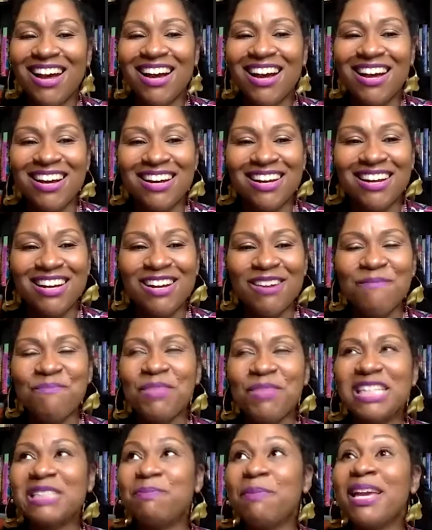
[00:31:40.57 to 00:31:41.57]
um,
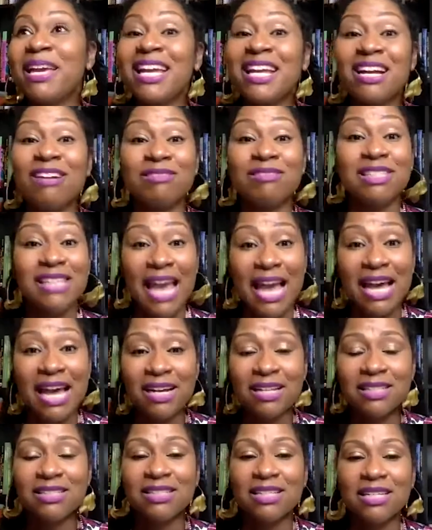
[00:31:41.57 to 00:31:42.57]
speaking of
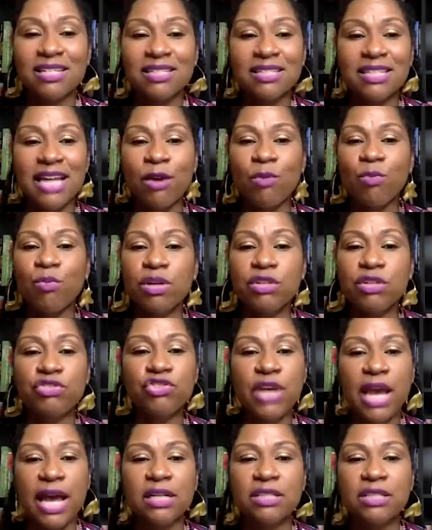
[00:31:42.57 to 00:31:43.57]
challenges, like what
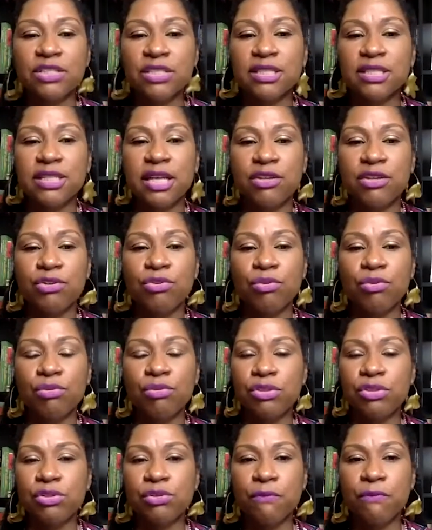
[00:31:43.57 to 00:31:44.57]
challenges did you
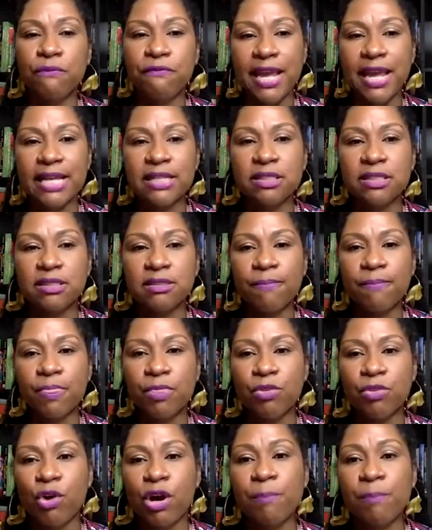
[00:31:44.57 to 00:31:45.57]
to face
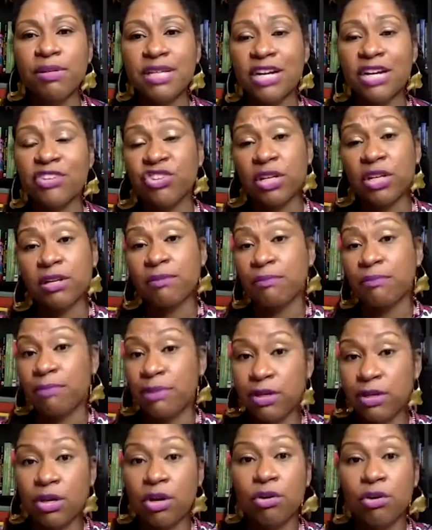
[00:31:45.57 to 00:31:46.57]
during production,
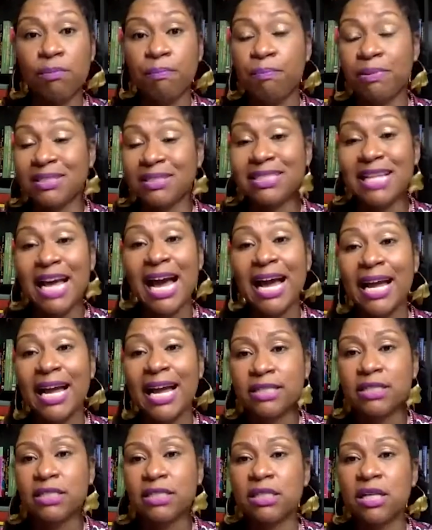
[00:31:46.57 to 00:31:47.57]
you know,
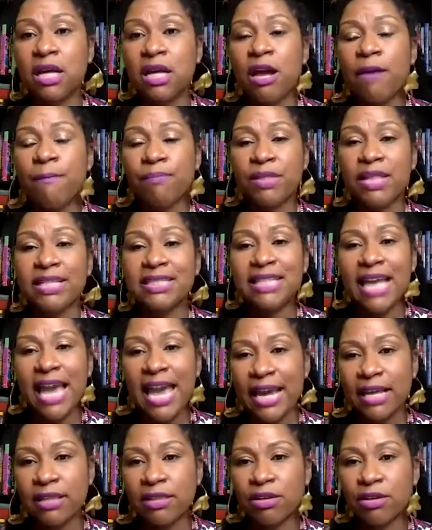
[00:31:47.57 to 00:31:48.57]
besides this
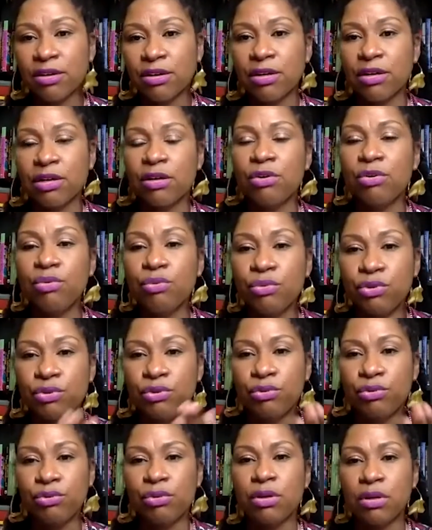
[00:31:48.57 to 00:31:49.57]
actor who
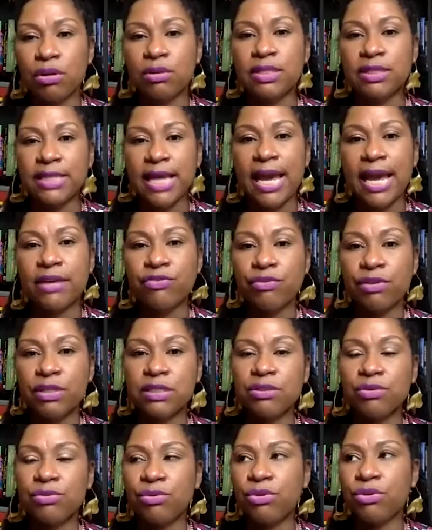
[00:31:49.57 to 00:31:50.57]
you, you know, this actress
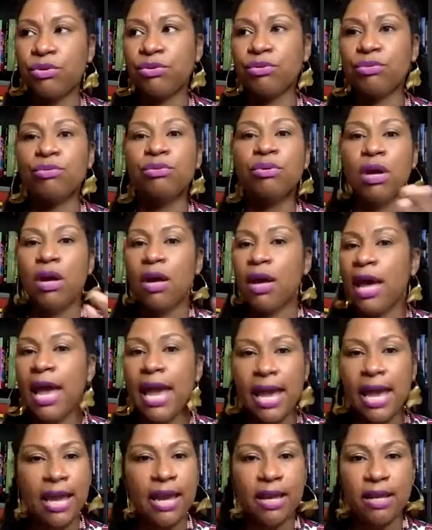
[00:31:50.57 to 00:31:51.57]
who you
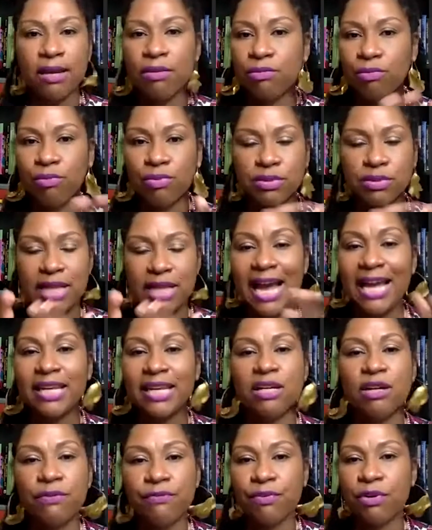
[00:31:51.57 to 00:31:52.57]
had was
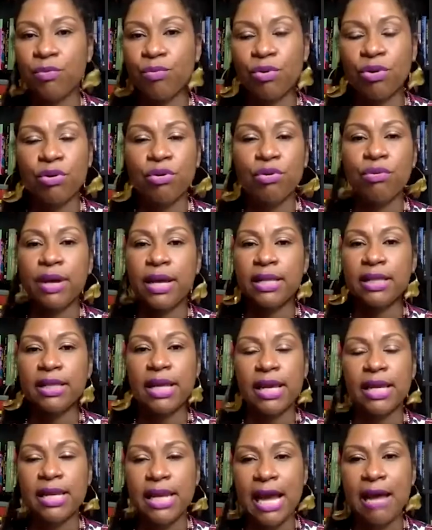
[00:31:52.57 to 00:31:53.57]
ideal for the role and
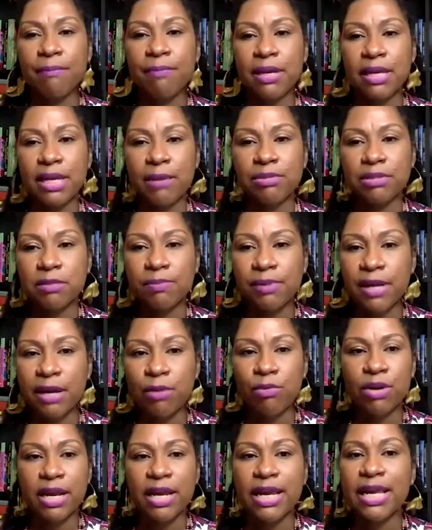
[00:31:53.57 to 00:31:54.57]
then not being able to play
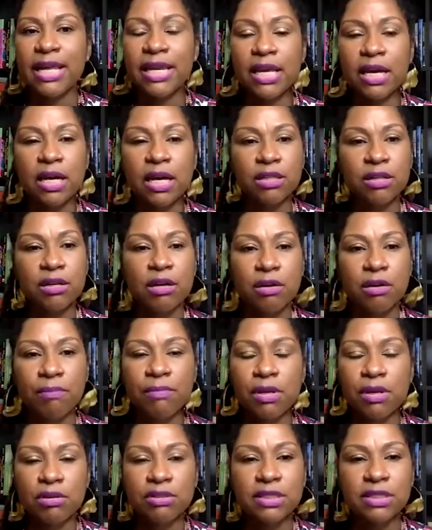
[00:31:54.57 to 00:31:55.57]
were there any other
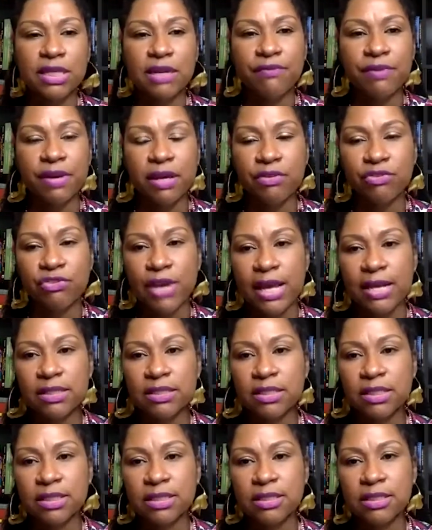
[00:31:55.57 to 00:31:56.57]
you know significant
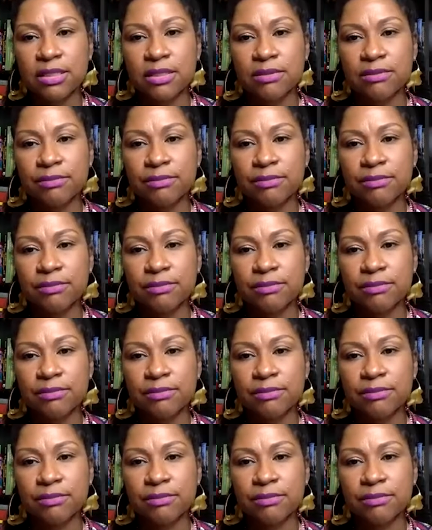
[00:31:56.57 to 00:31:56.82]
challenges